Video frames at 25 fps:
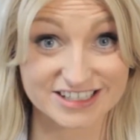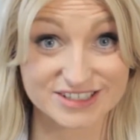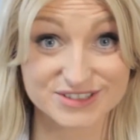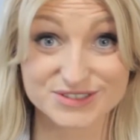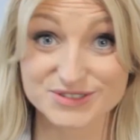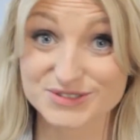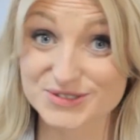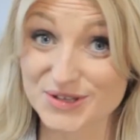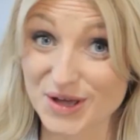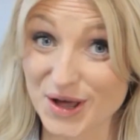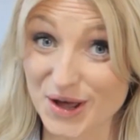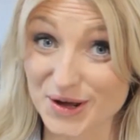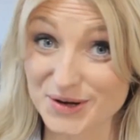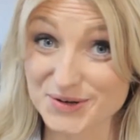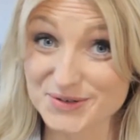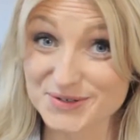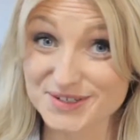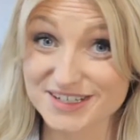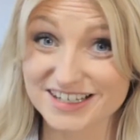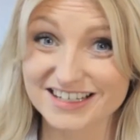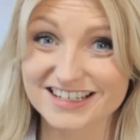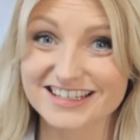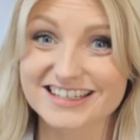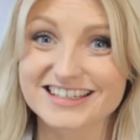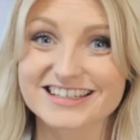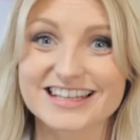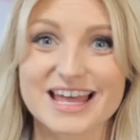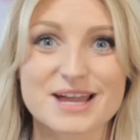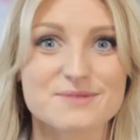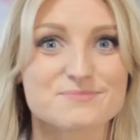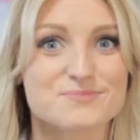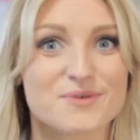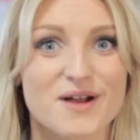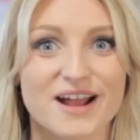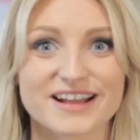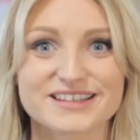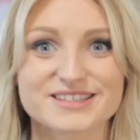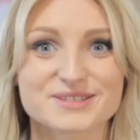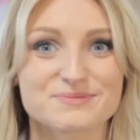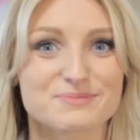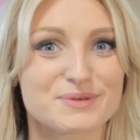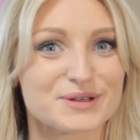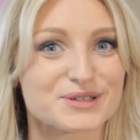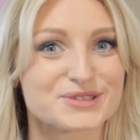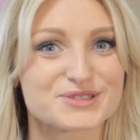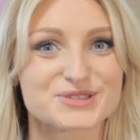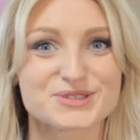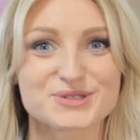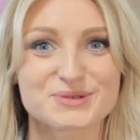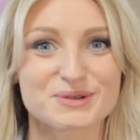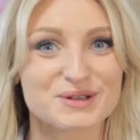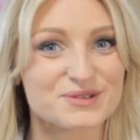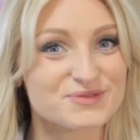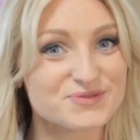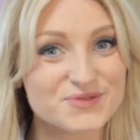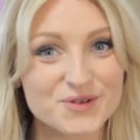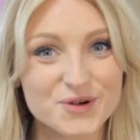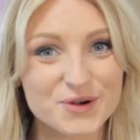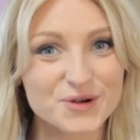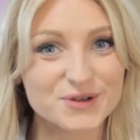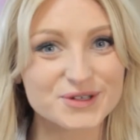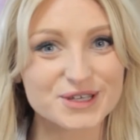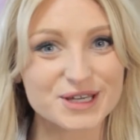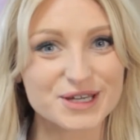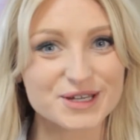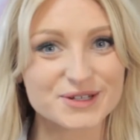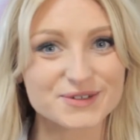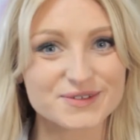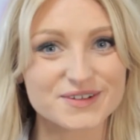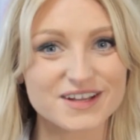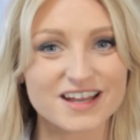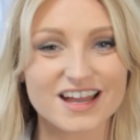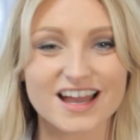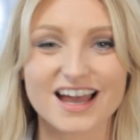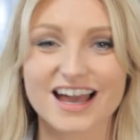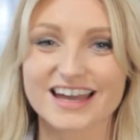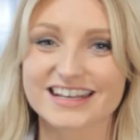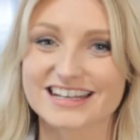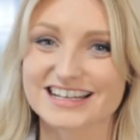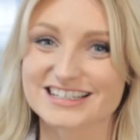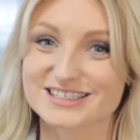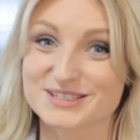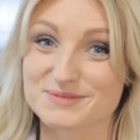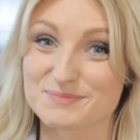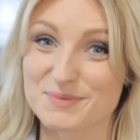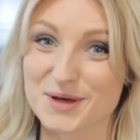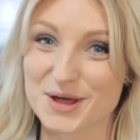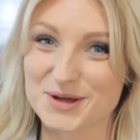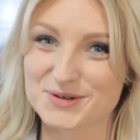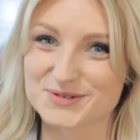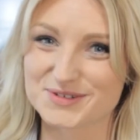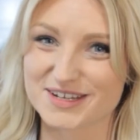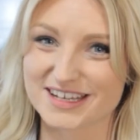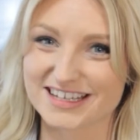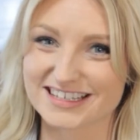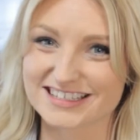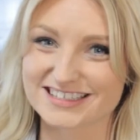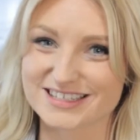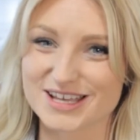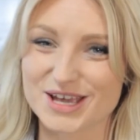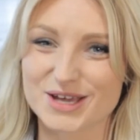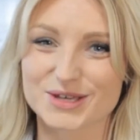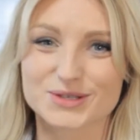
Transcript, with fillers: So, let Brighter Bills do it for you and as a bonus,